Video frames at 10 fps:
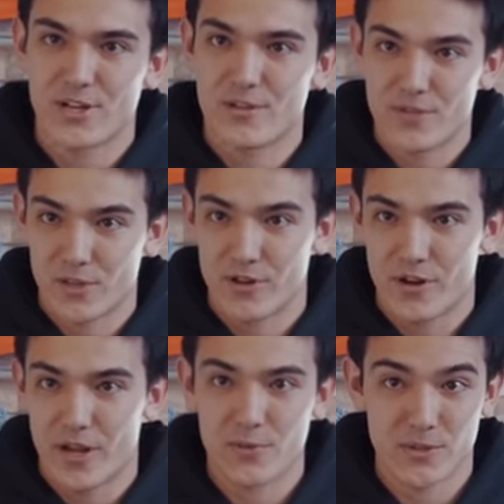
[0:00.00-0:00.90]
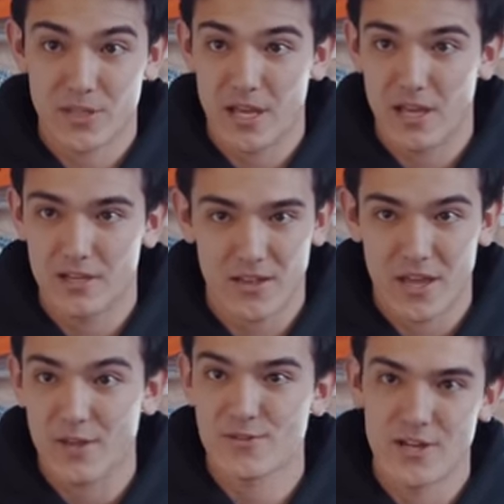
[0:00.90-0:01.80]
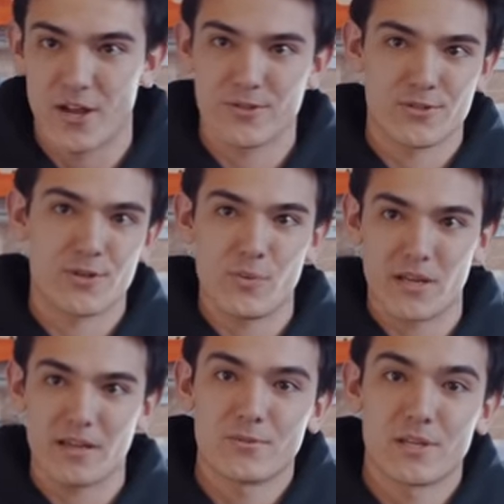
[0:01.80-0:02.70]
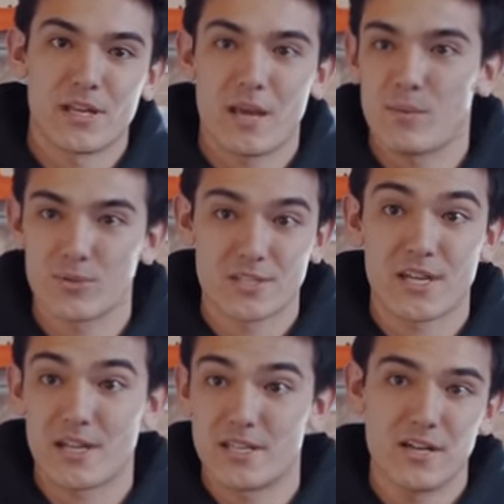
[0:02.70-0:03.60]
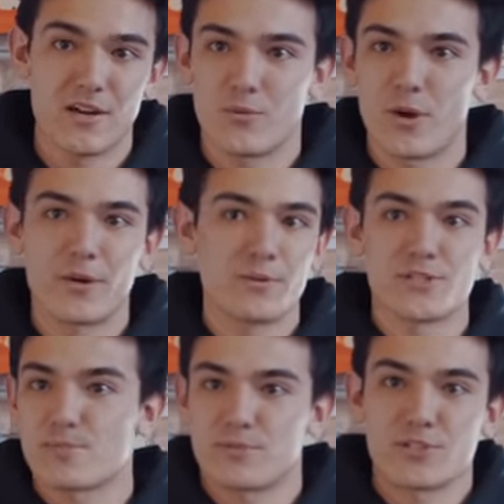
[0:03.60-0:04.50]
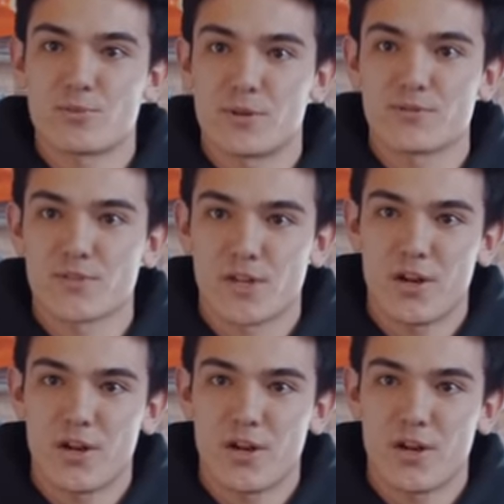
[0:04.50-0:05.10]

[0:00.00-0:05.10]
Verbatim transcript: tried to figure out how we could get a thousand dollars in a week. And we came up with this idea of, why don't we just print sweaters for